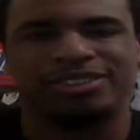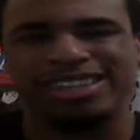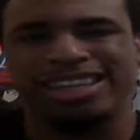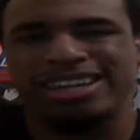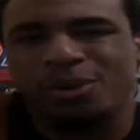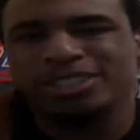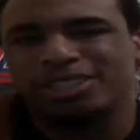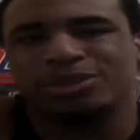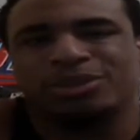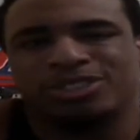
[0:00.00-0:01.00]
they
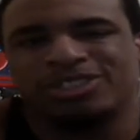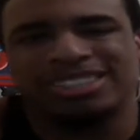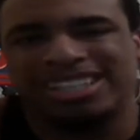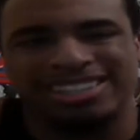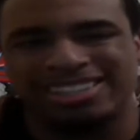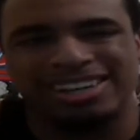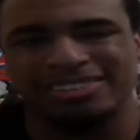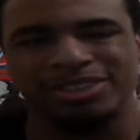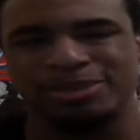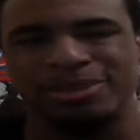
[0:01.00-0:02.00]
coexist with them, so it's like they're not
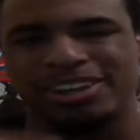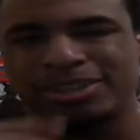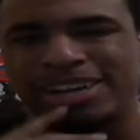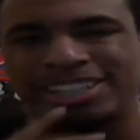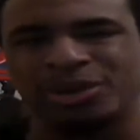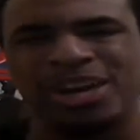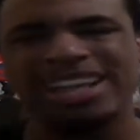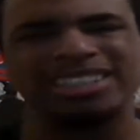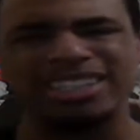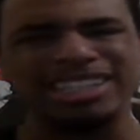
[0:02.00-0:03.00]
really bothered by it. So
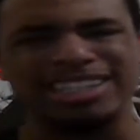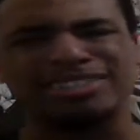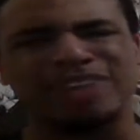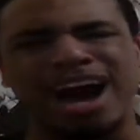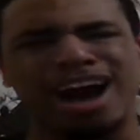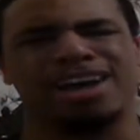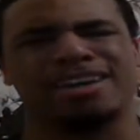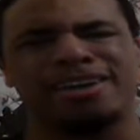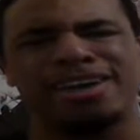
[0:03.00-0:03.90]
it's odd.